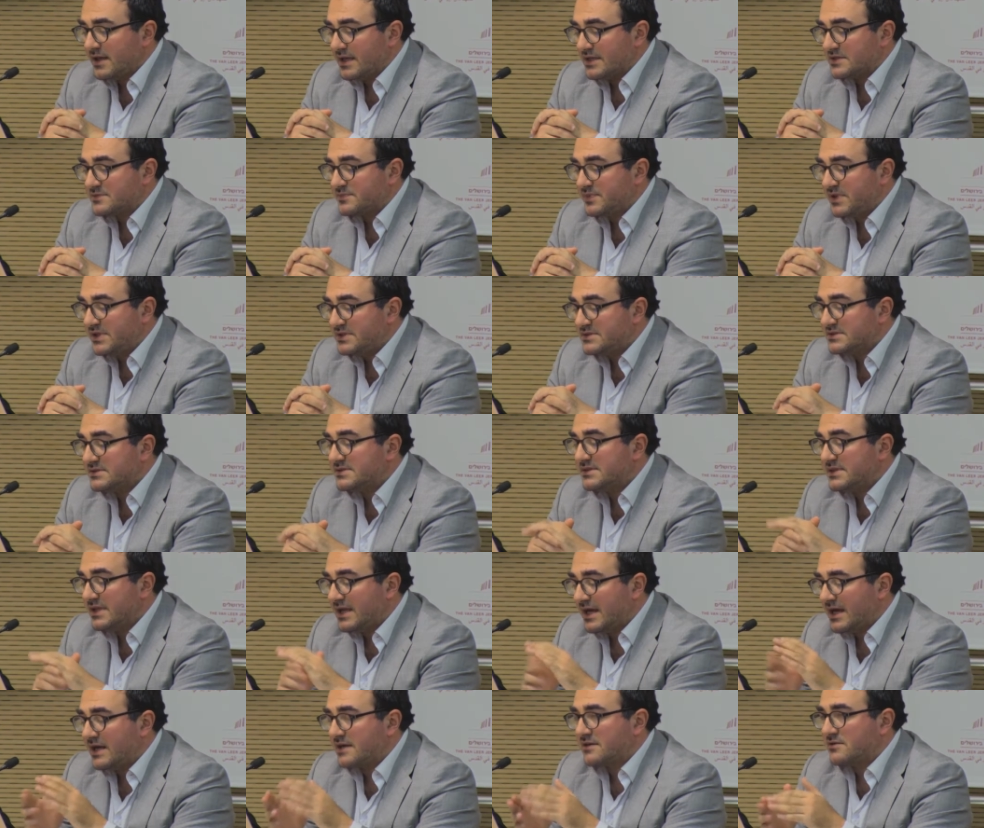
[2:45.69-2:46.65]

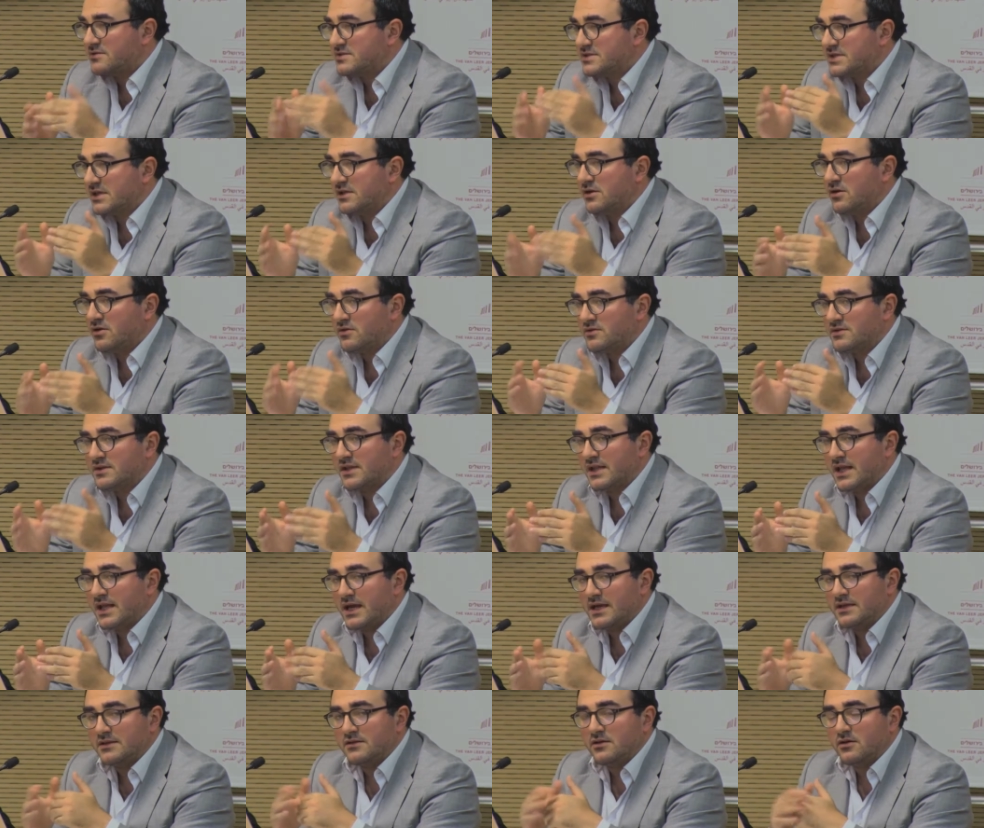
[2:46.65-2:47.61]
explicitly argues along the
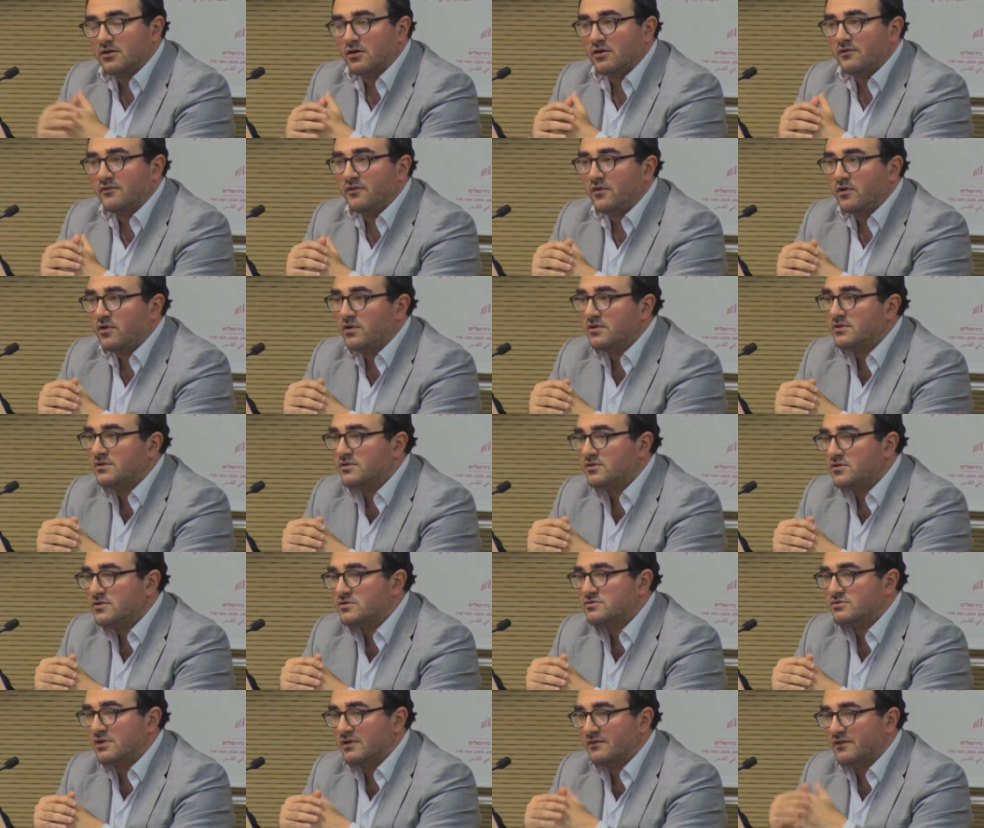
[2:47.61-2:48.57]
line of all
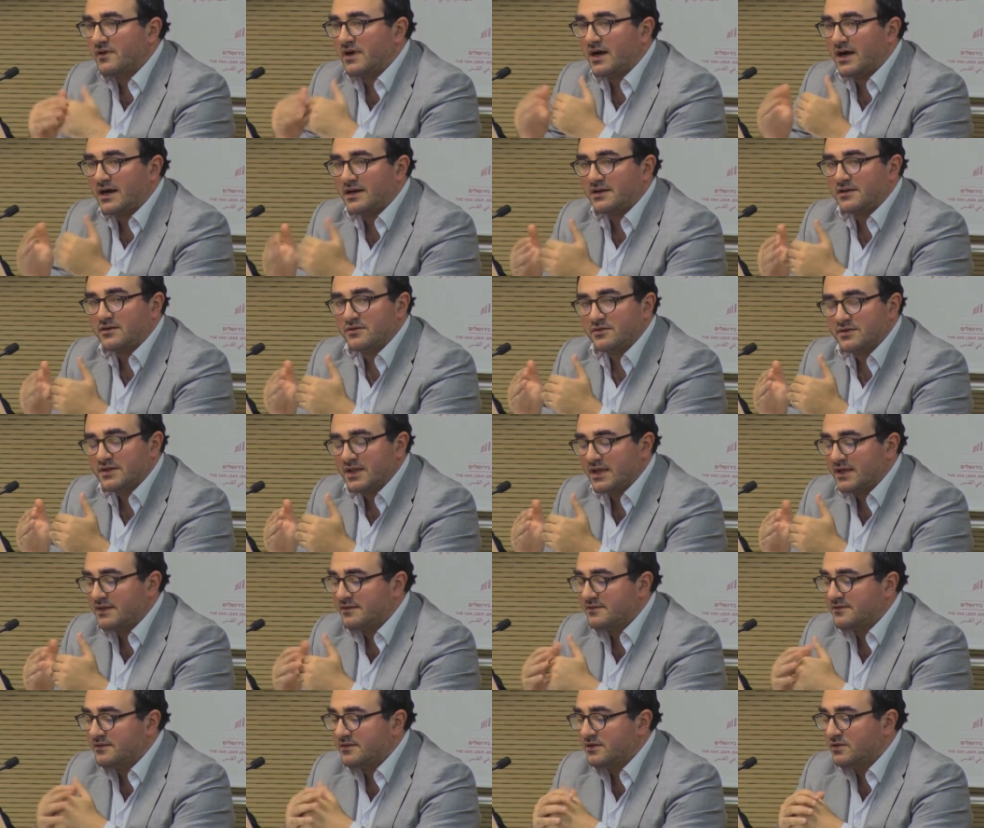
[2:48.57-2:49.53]
those who have argued
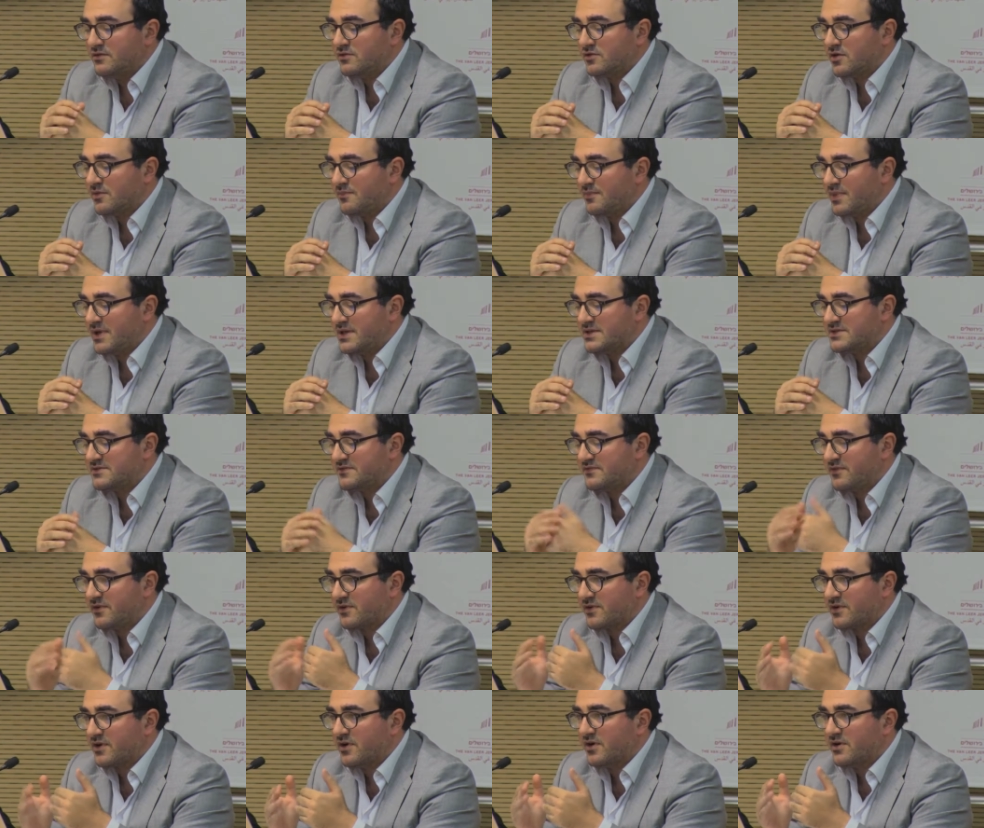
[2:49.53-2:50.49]
that Europe has
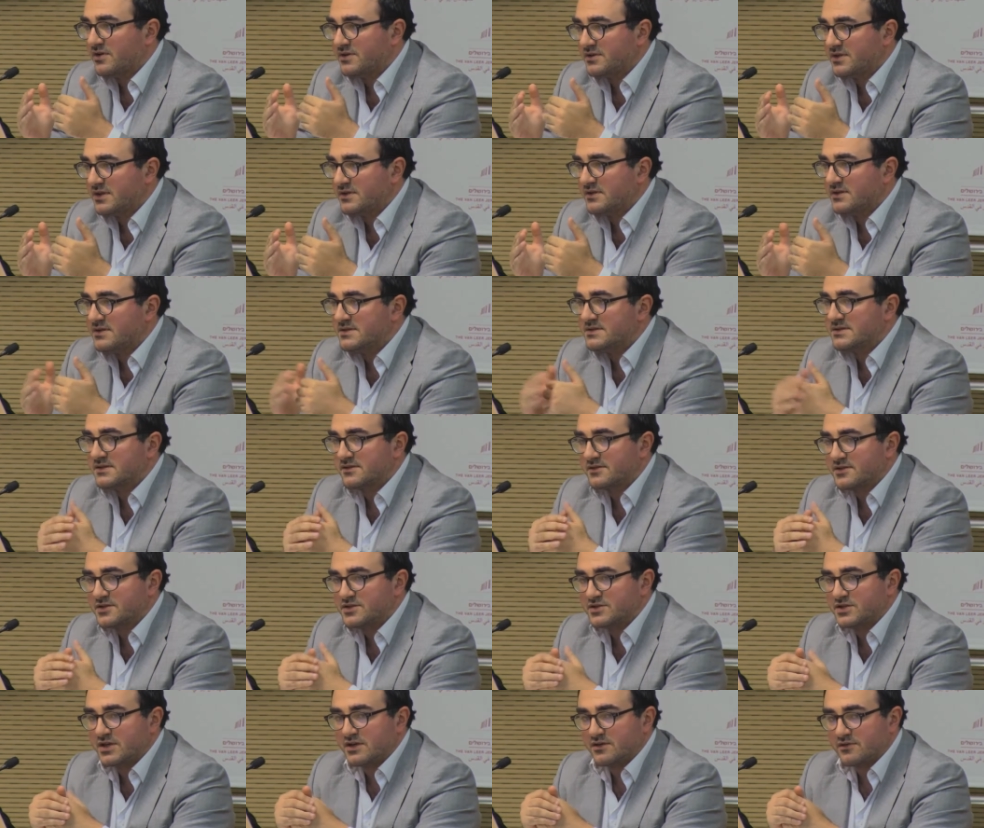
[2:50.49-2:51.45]
forgotten its
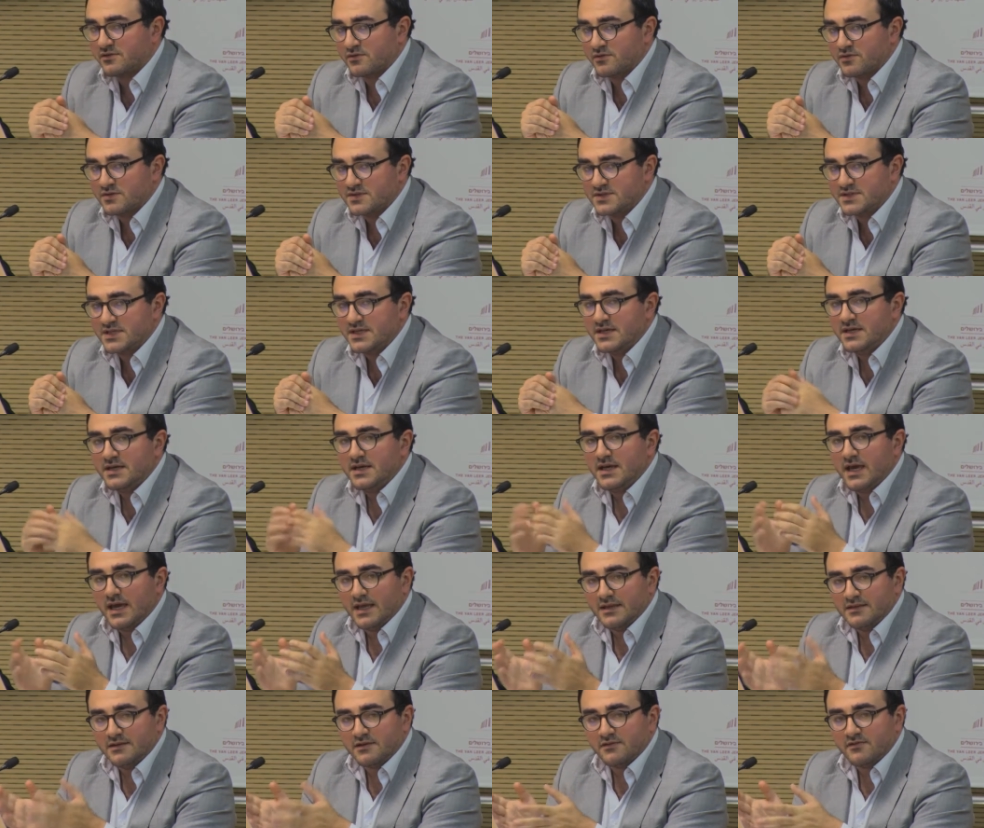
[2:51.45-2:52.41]
Christian roots
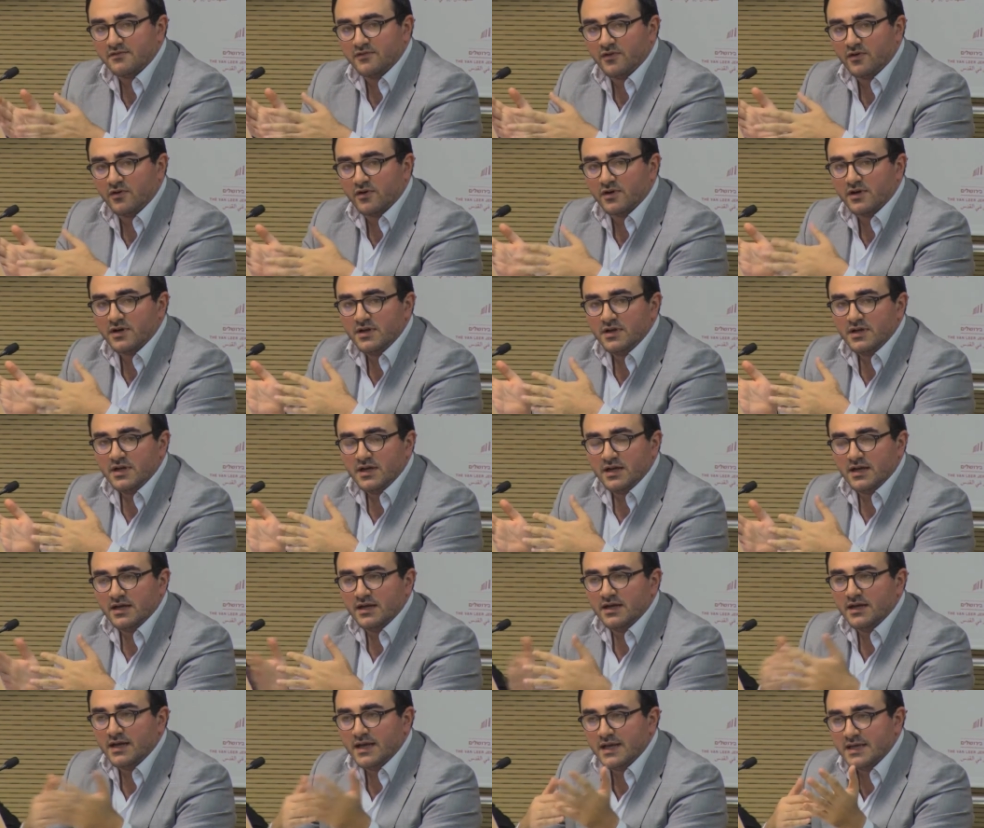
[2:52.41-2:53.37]
and therefore
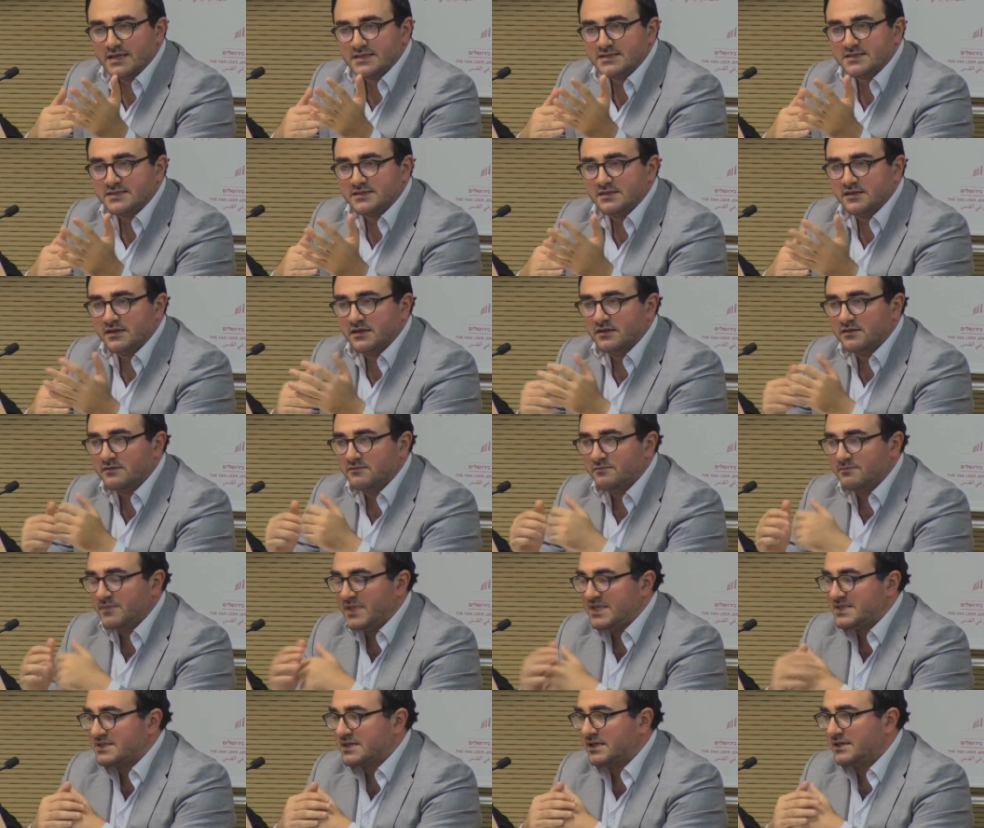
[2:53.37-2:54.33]
has
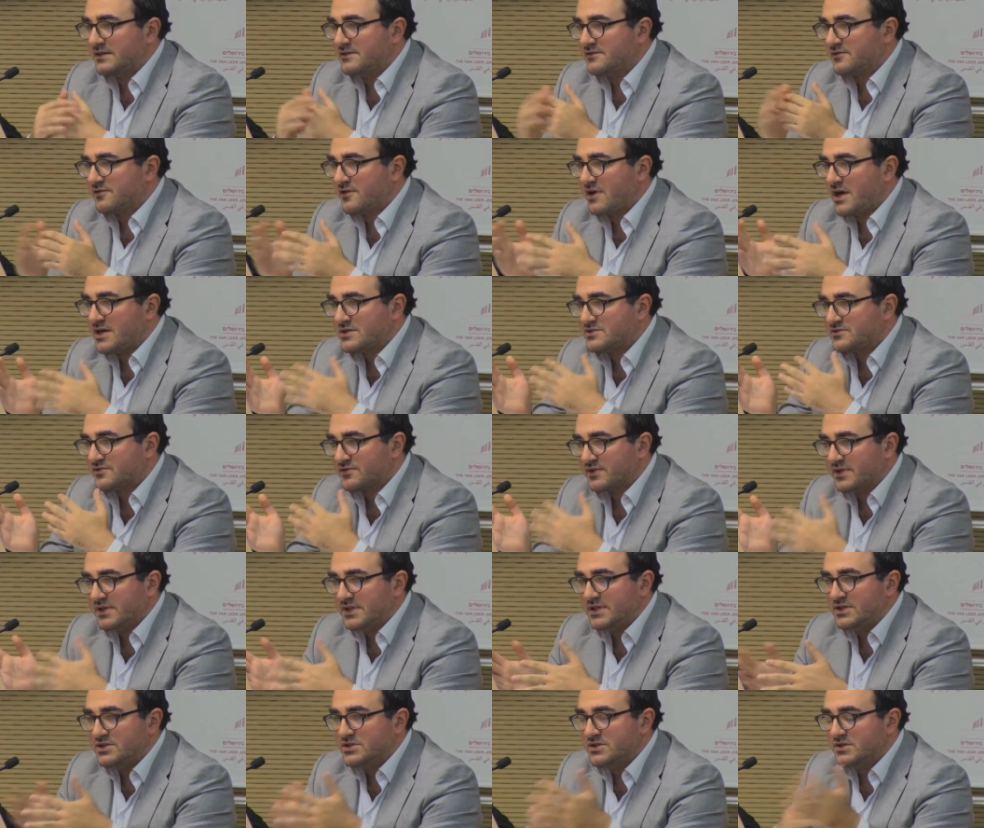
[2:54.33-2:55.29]
basically trashed
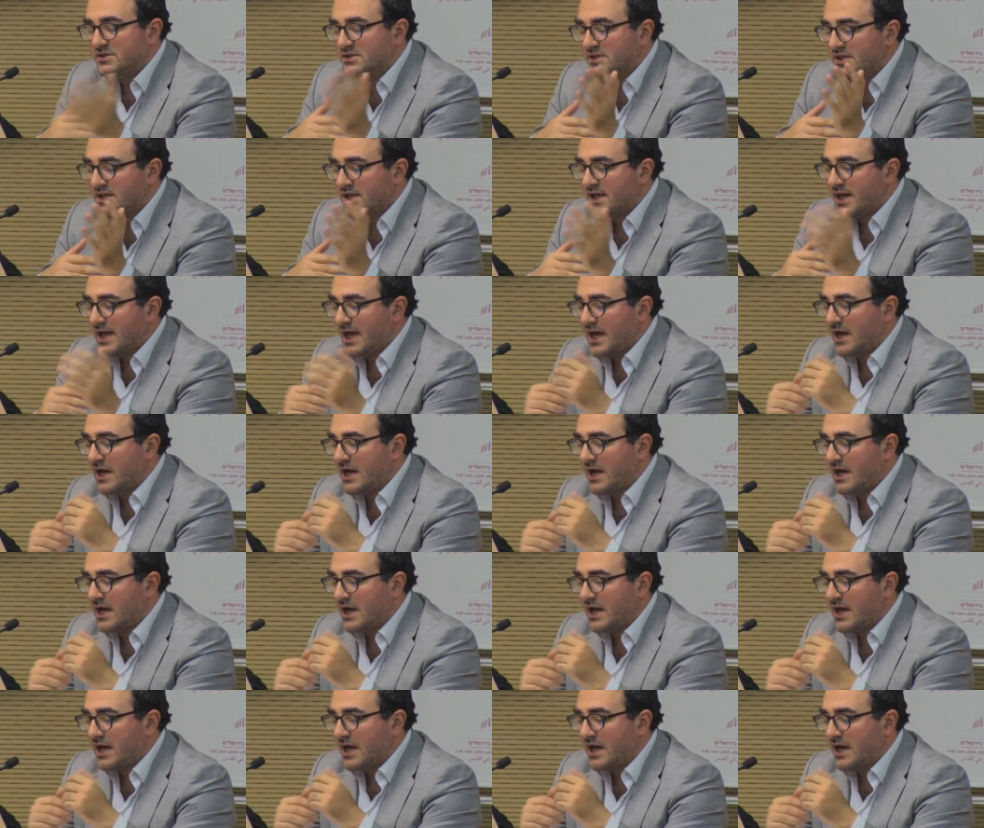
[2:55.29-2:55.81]
religion